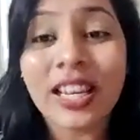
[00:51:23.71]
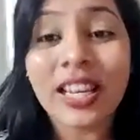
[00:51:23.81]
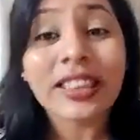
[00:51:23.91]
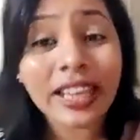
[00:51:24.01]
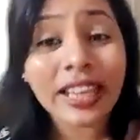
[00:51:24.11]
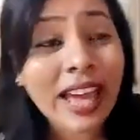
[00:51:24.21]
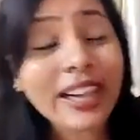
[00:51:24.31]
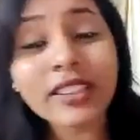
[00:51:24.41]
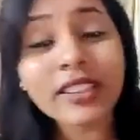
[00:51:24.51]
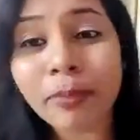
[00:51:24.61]
they
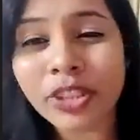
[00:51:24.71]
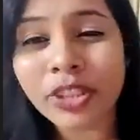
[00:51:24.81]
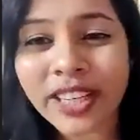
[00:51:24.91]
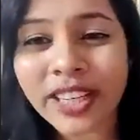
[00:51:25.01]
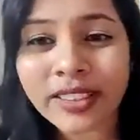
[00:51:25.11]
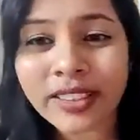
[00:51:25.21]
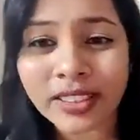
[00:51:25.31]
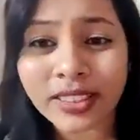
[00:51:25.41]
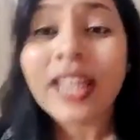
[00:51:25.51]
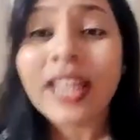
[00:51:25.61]
carried the projectors,
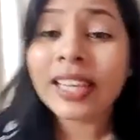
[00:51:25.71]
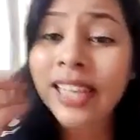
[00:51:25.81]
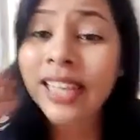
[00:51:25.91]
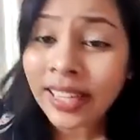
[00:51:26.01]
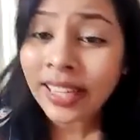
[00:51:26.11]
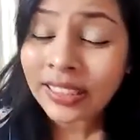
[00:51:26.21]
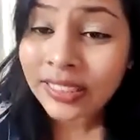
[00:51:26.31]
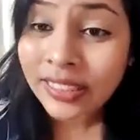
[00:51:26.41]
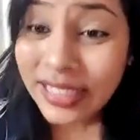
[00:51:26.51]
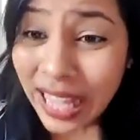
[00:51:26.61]
they carried the
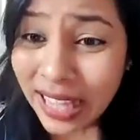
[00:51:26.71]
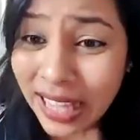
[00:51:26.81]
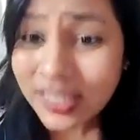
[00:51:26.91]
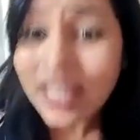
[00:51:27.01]
tracks,